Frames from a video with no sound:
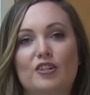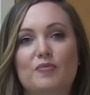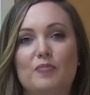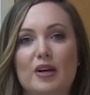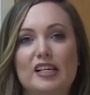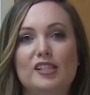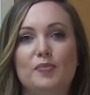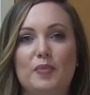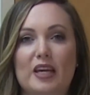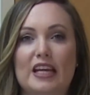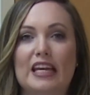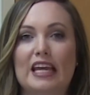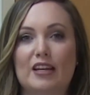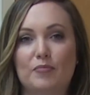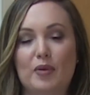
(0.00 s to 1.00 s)
you must be
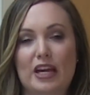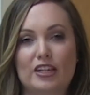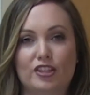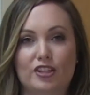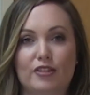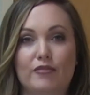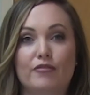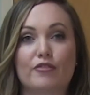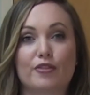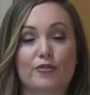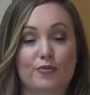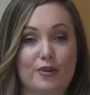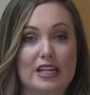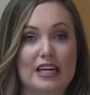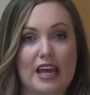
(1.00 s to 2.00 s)
an inpatient for
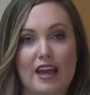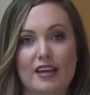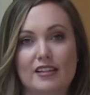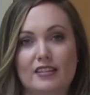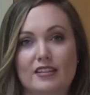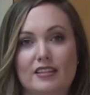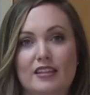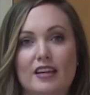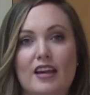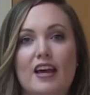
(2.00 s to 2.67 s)
3 days.